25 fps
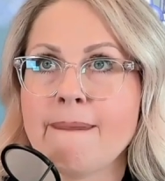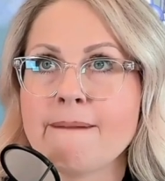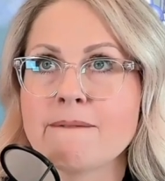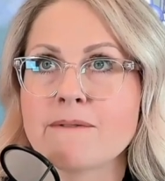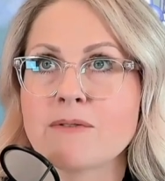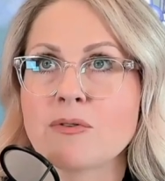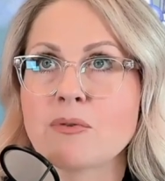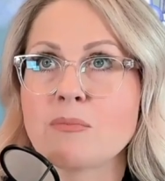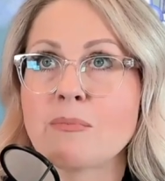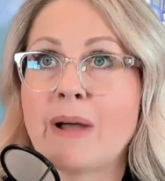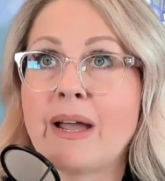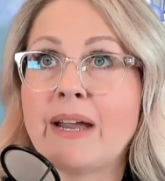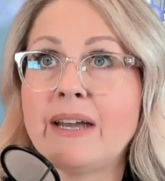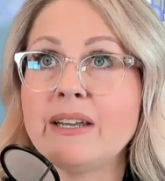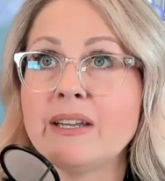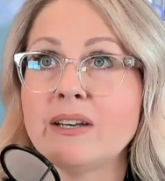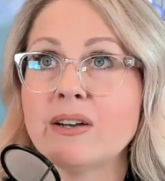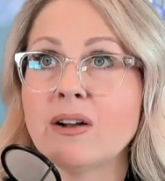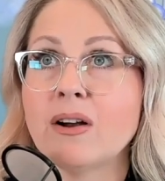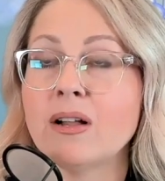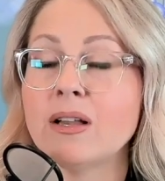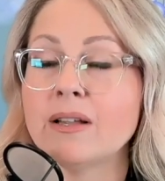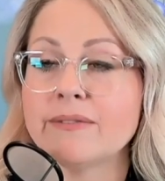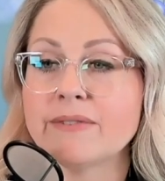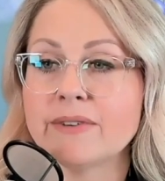reminding
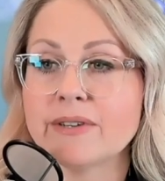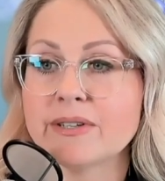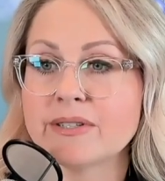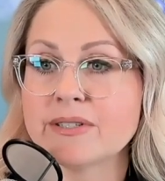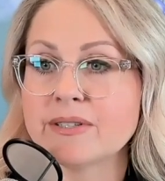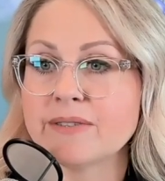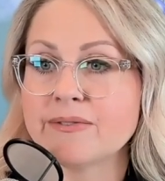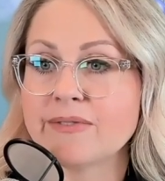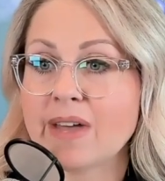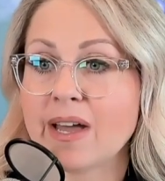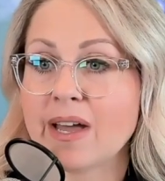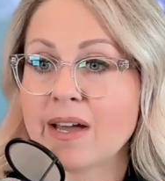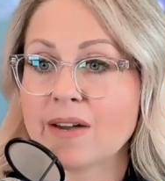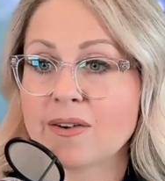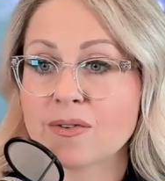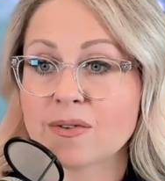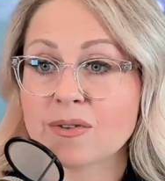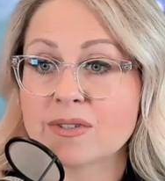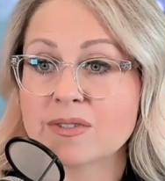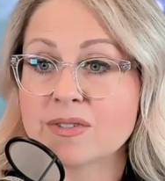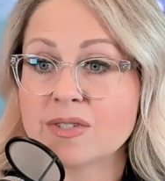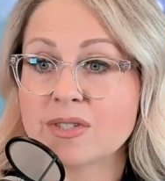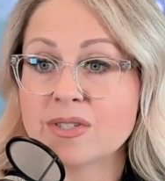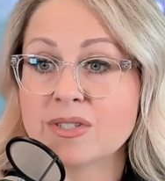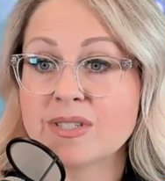all of us of that,
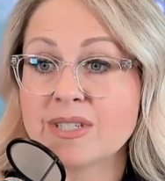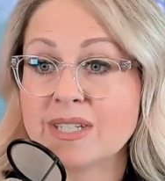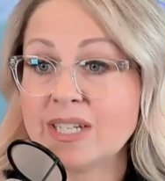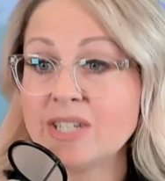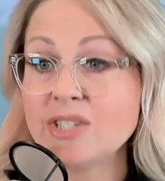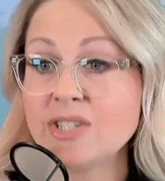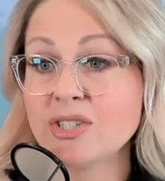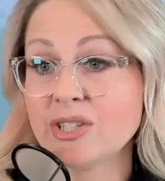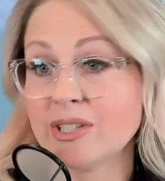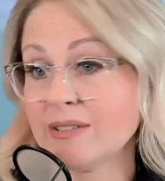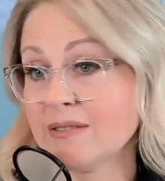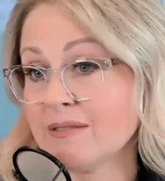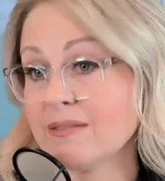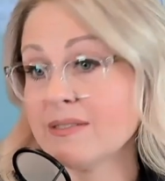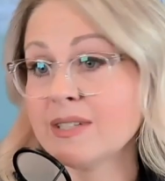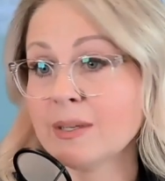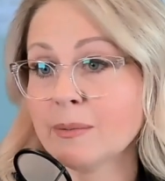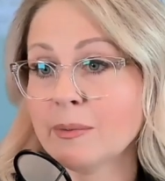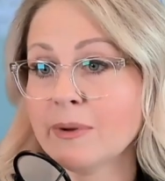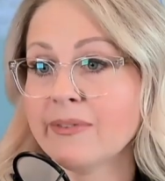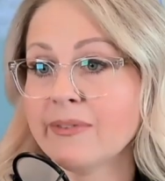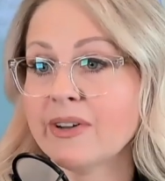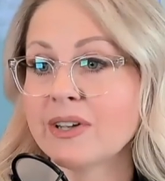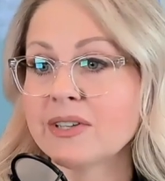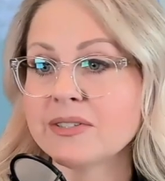or just teaching some
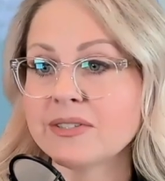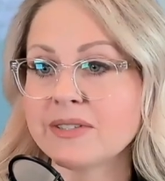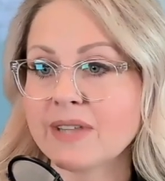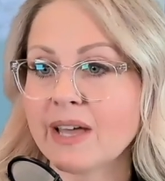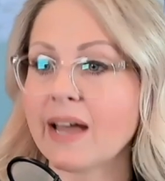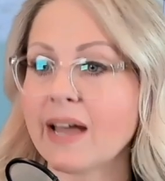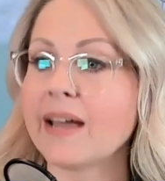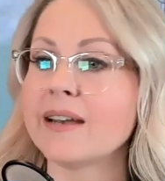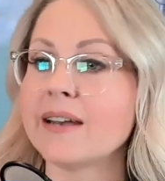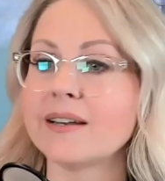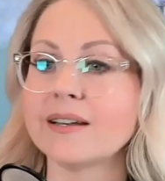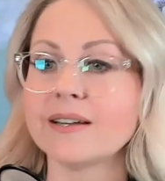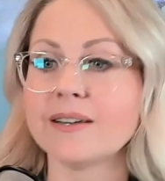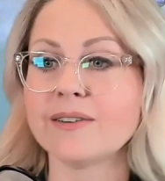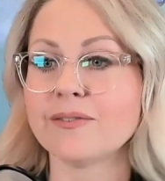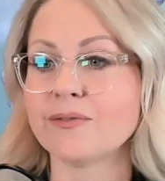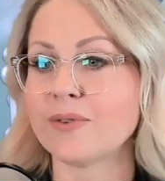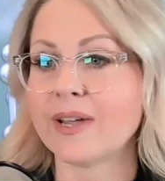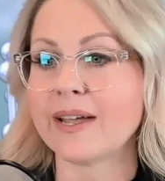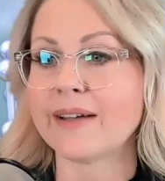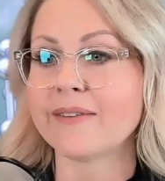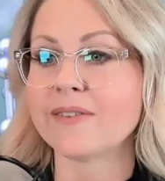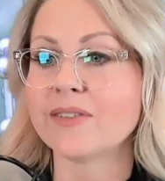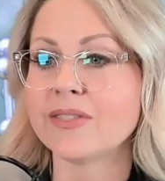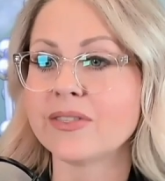of us that if
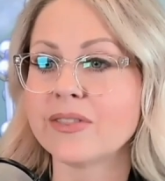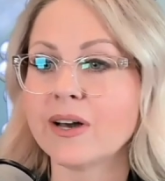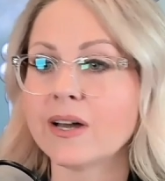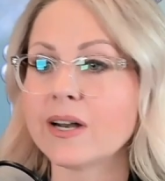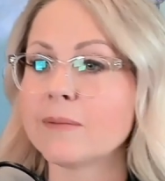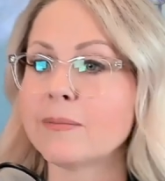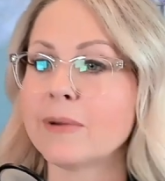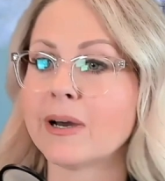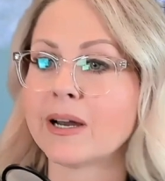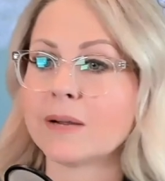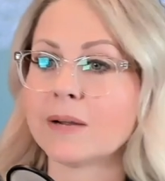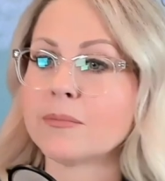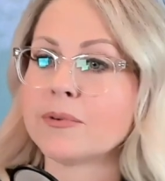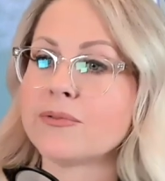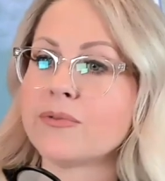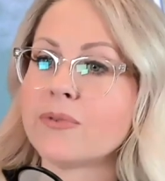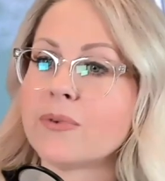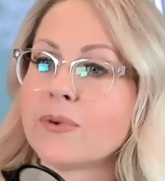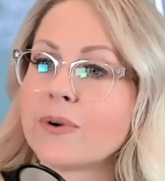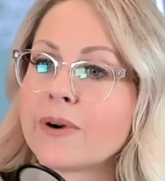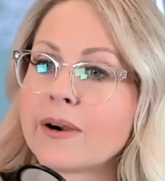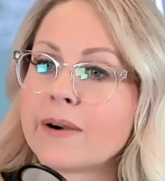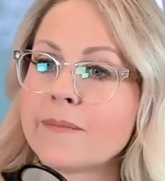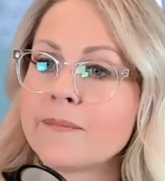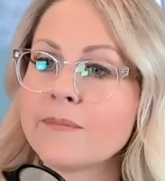we haven't thought about it
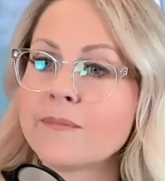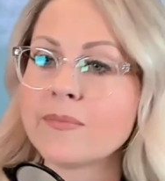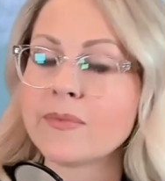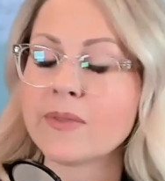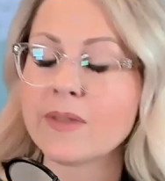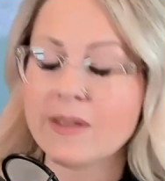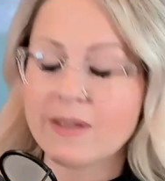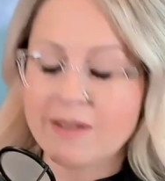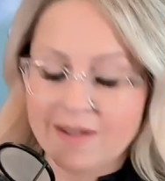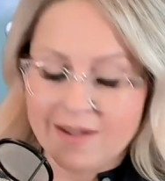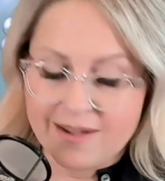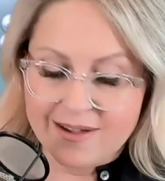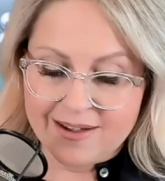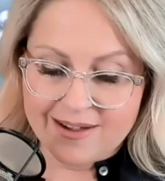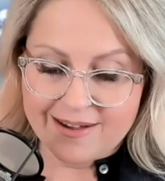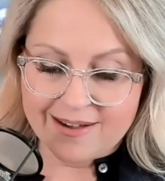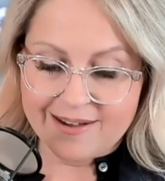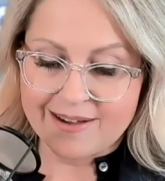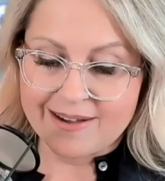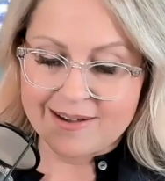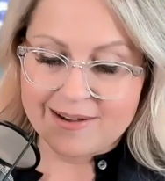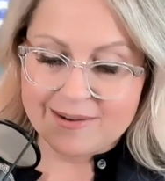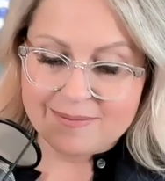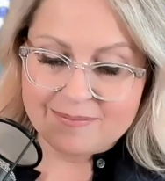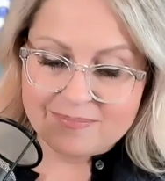before.
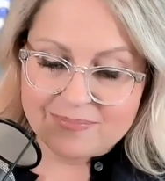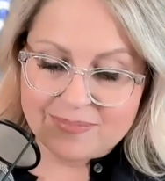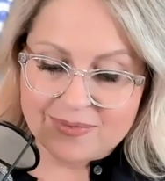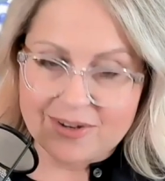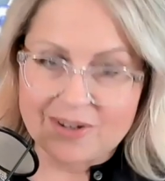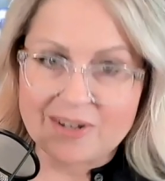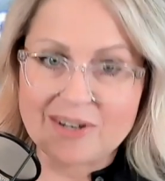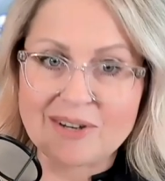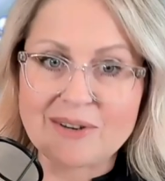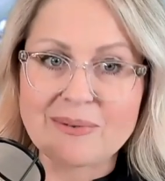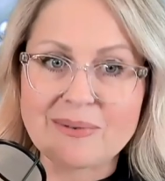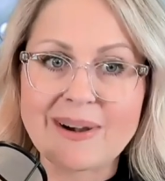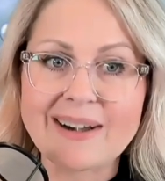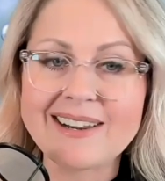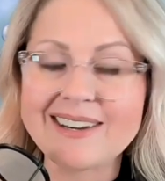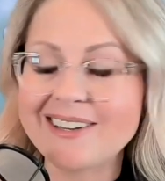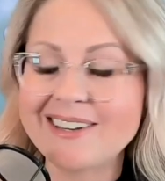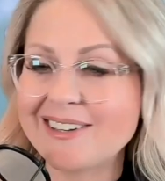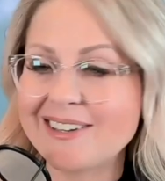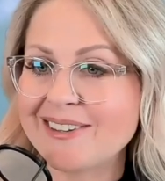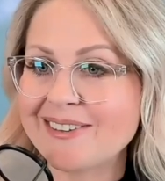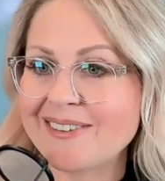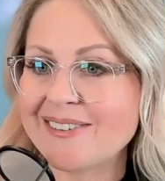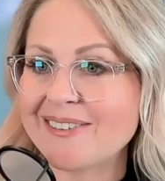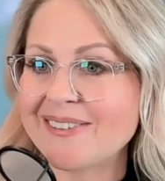Um, are you ready
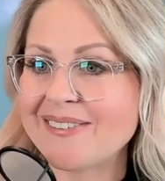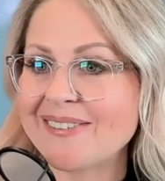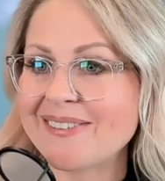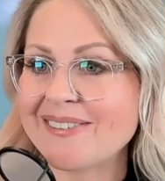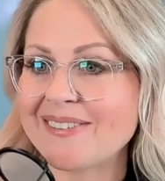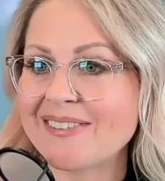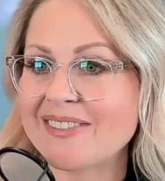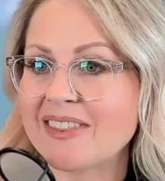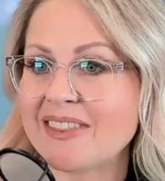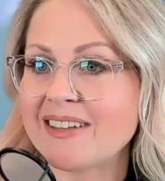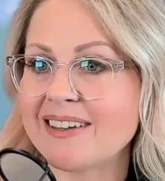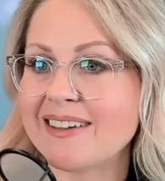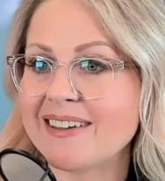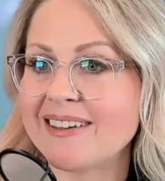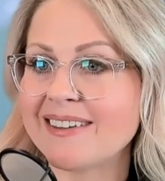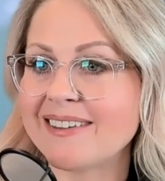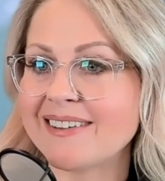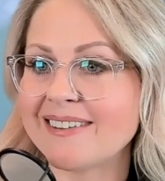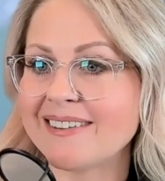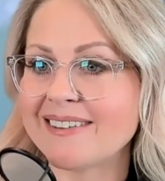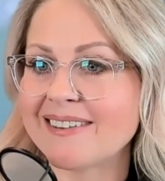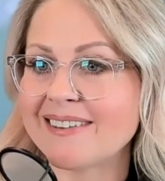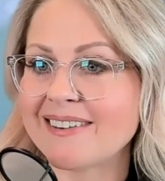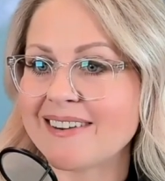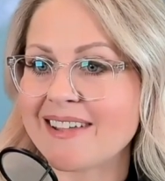to do
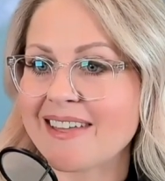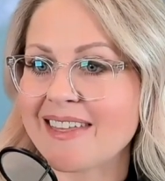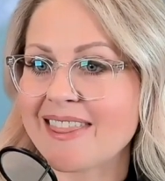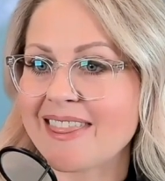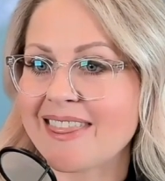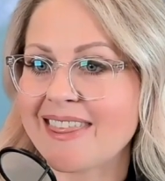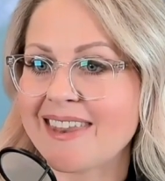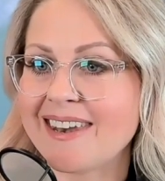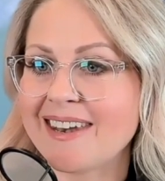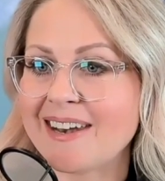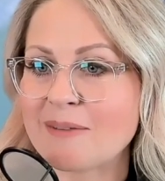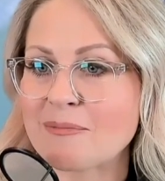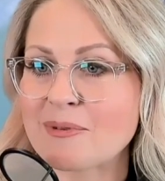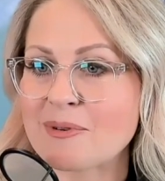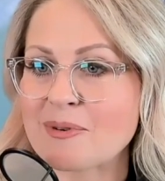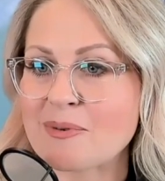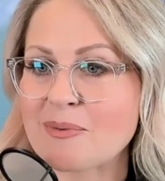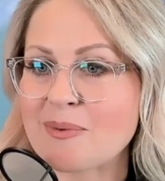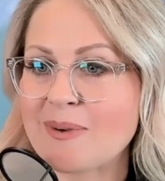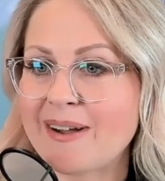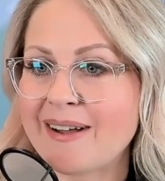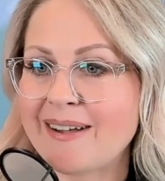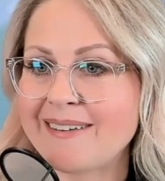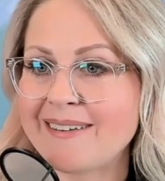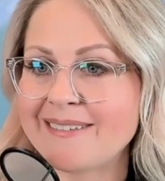the the number
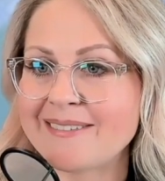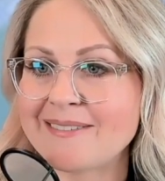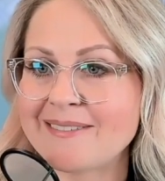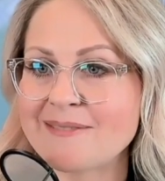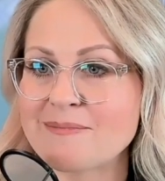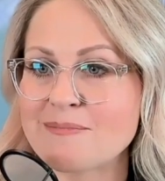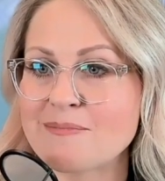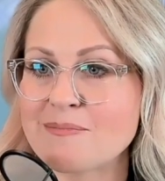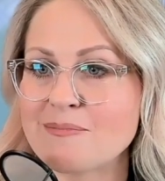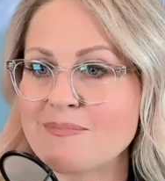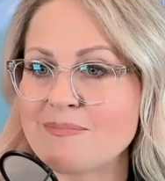one?